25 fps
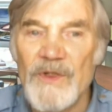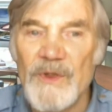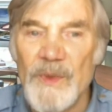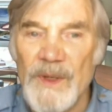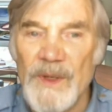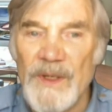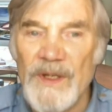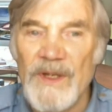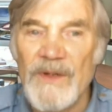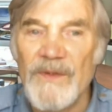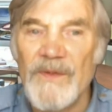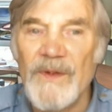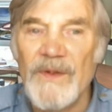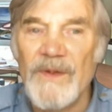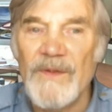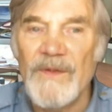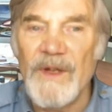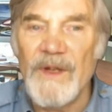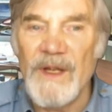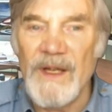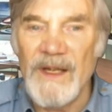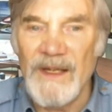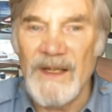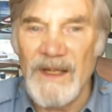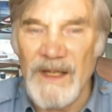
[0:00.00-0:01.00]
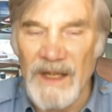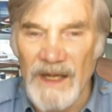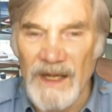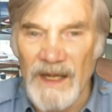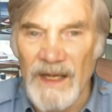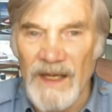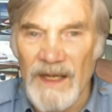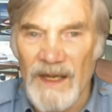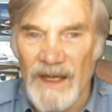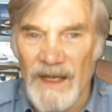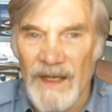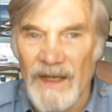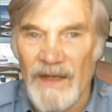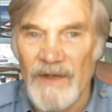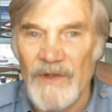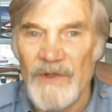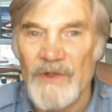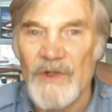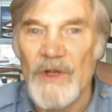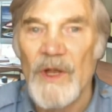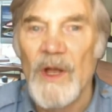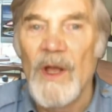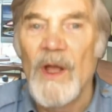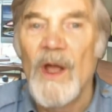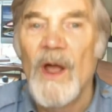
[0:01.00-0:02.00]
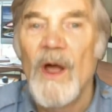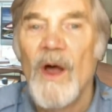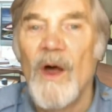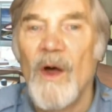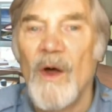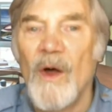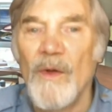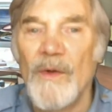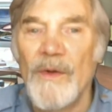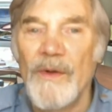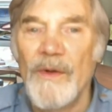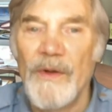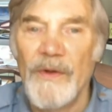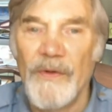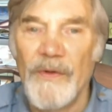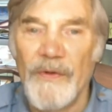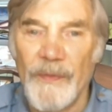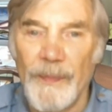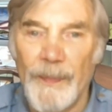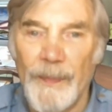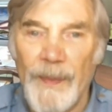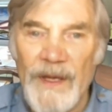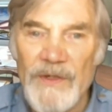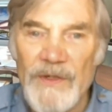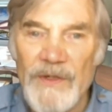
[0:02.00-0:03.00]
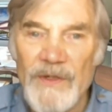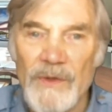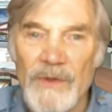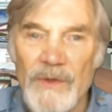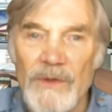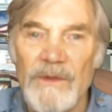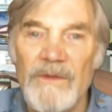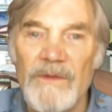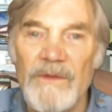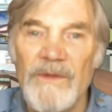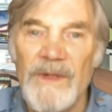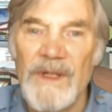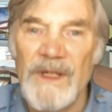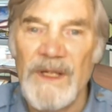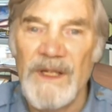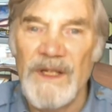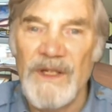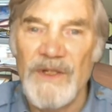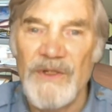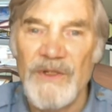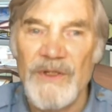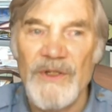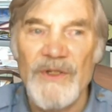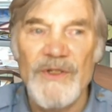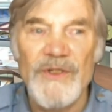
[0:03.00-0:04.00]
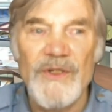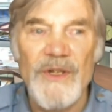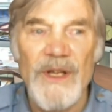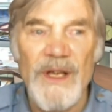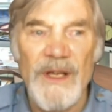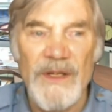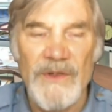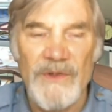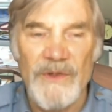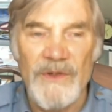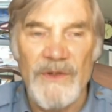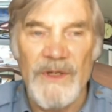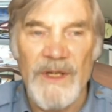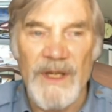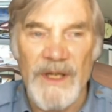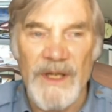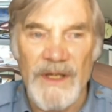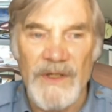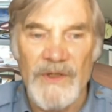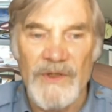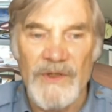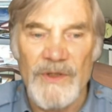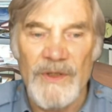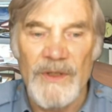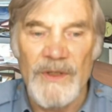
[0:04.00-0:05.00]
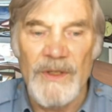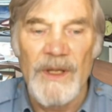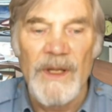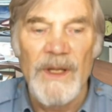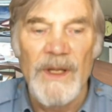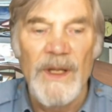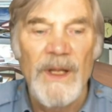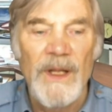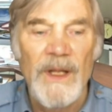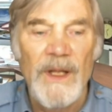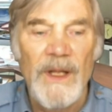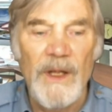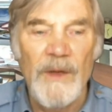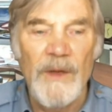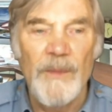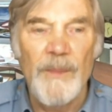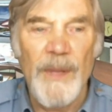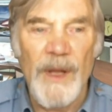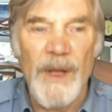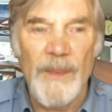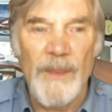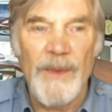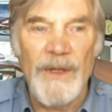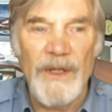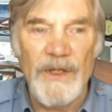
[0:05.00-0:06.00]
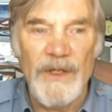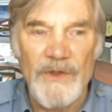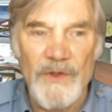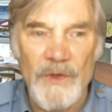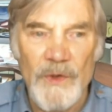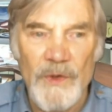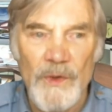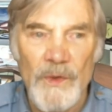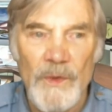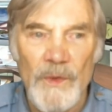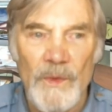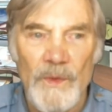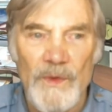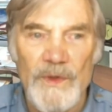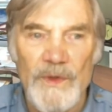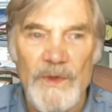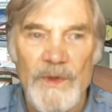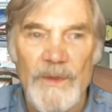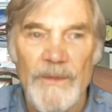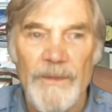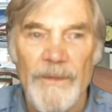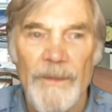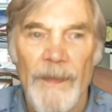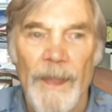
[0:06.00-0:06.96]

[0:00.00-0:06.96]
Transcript: 2015 guidelines on special religious education in public schools.